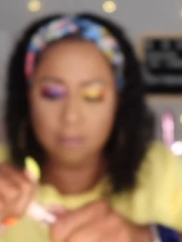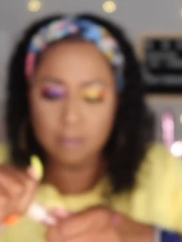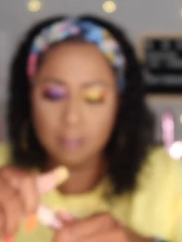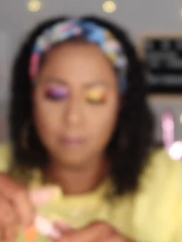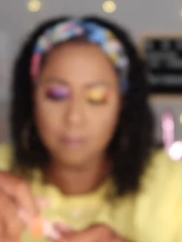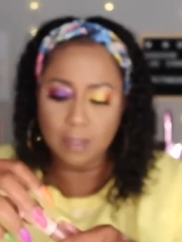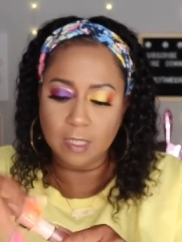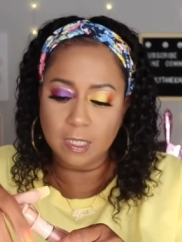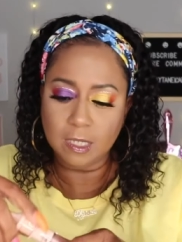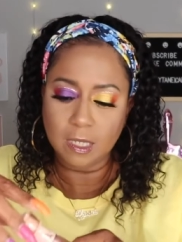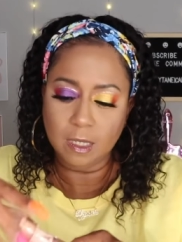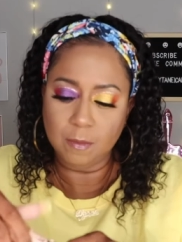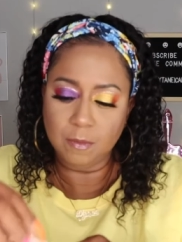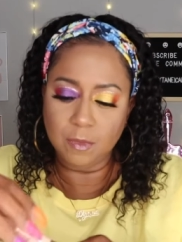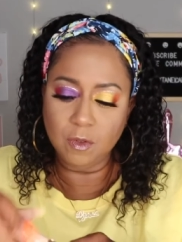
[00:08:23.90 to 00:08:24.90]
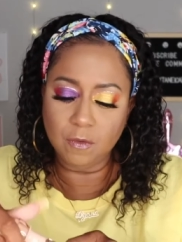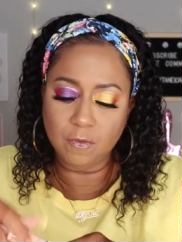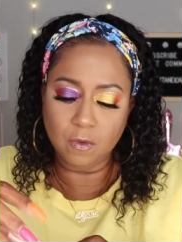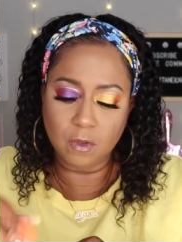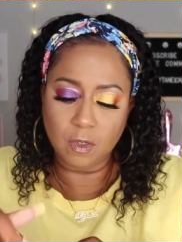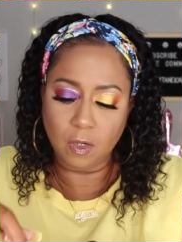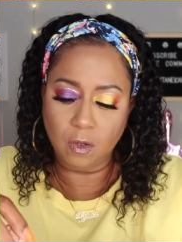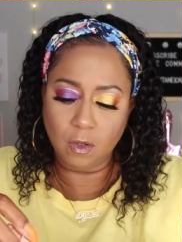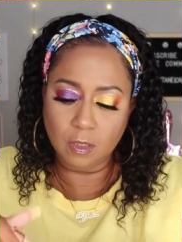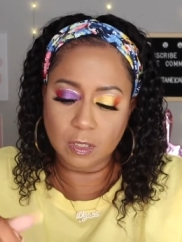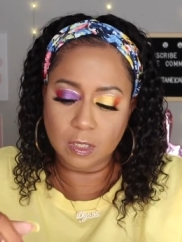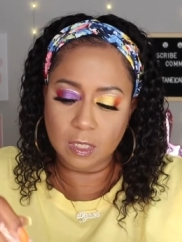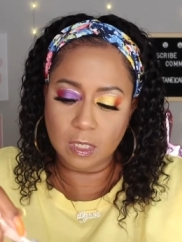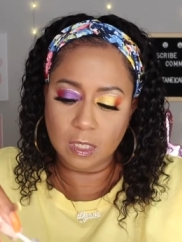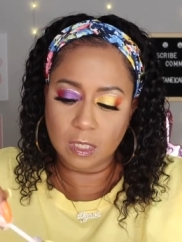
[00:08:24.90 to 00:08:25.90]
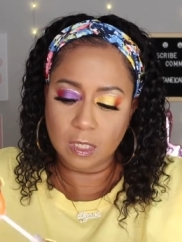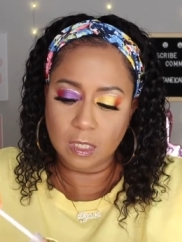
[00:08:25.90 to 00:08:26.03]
of something. Beautiful gloss.